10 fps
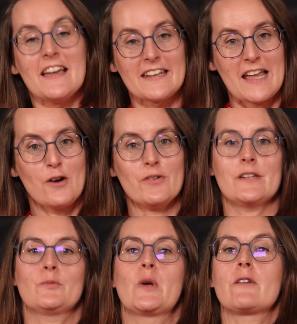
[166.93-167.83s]
Now
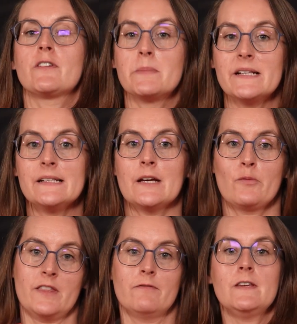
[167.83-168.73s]
that we are familiar
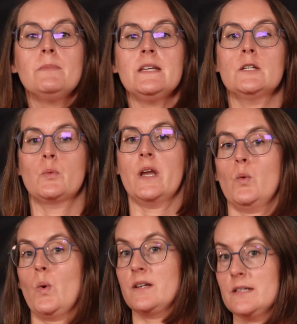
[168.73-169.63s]
with the
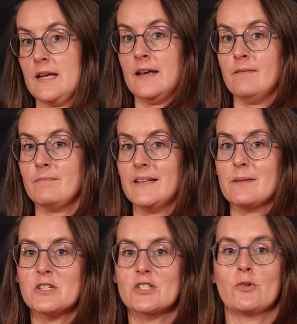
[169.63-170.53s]
VP2110, let
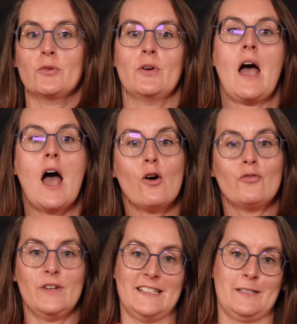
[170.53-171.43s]
me show you how
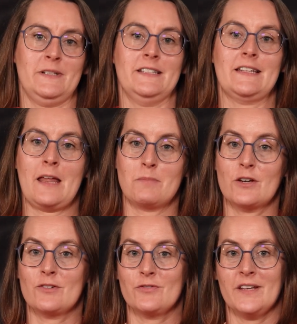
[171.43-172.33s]
flexible it can be
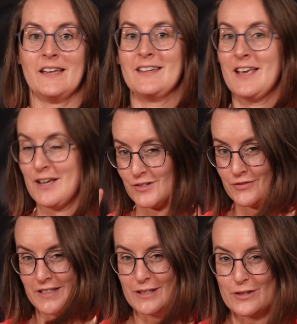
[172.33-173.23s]
configured to
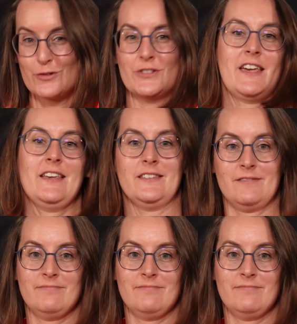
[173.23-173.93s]
fit your use case.